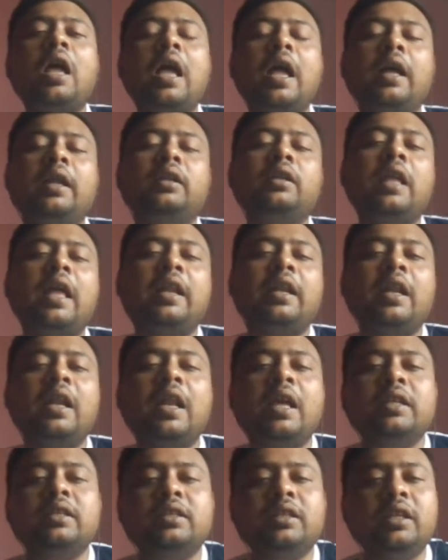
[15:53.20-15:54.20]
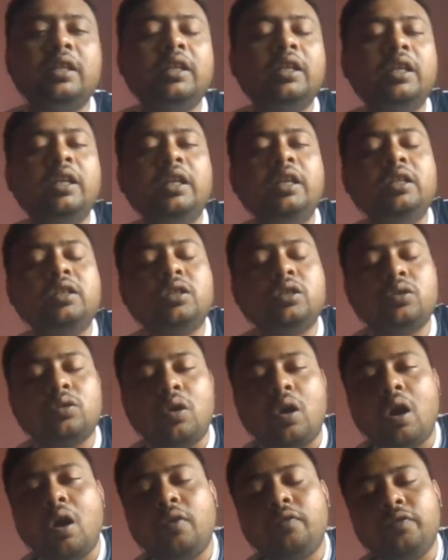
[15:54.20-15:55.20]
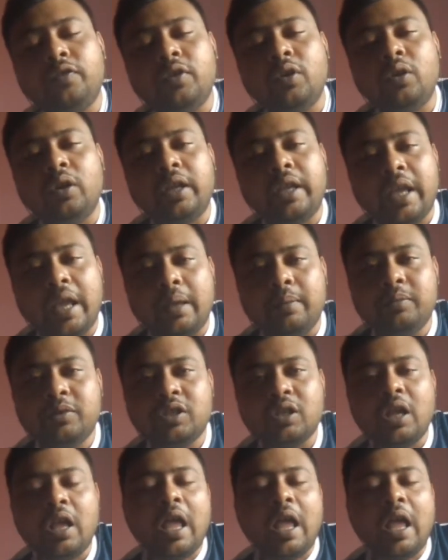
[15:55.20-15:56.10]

and analyzing each of your games